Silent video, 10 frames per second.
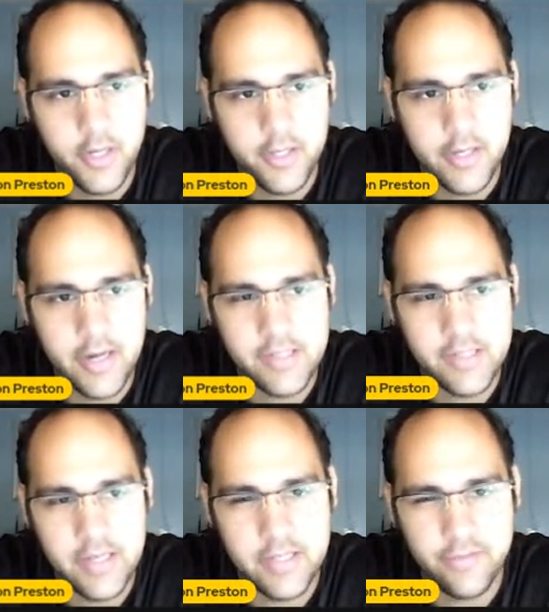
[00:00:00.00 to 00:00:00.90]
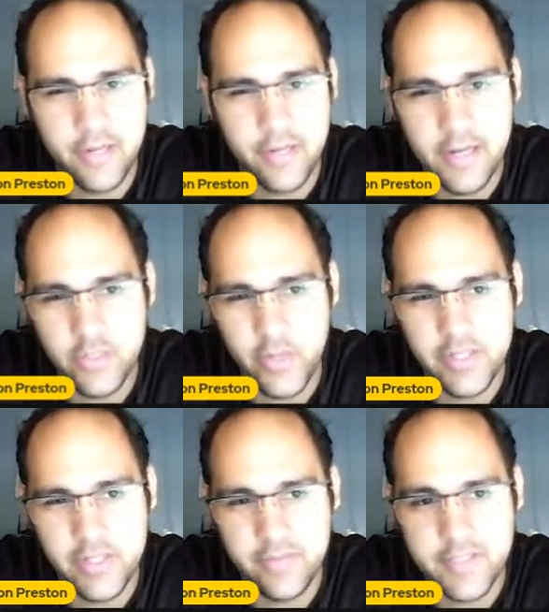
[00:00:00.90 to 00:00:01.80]
United States are friendly in
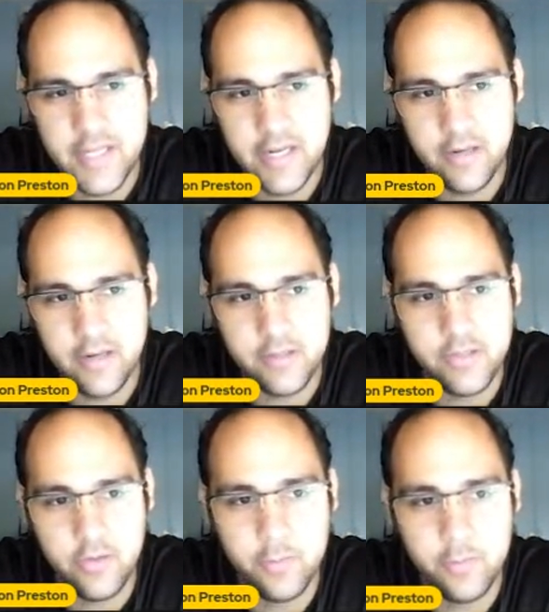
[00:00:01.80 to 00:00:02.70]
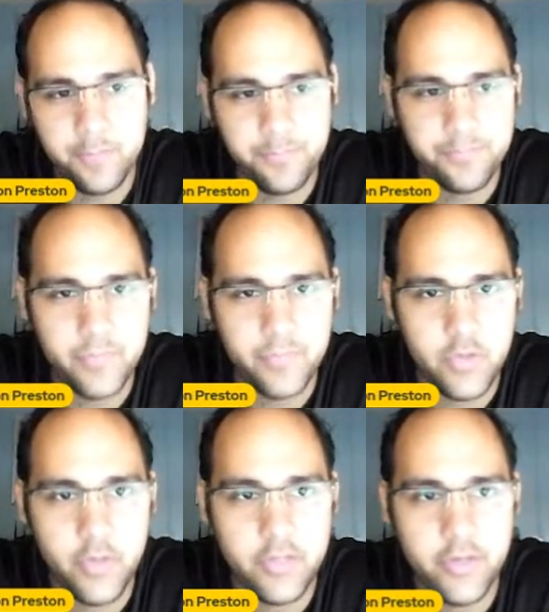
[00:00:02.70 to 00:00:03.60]
2017 and also
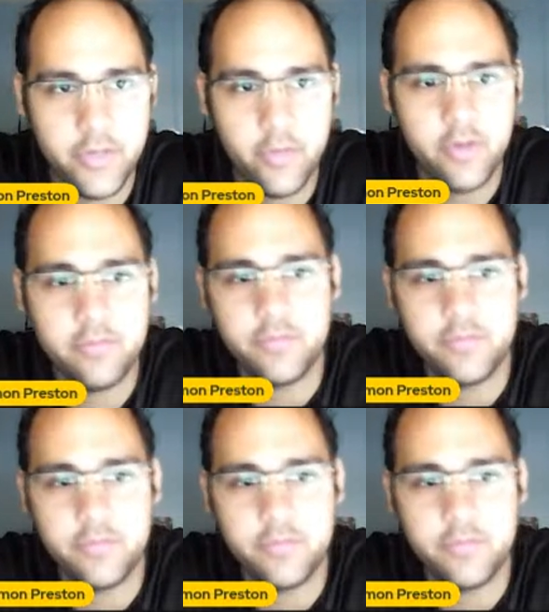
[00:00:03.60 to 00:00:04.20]
2021.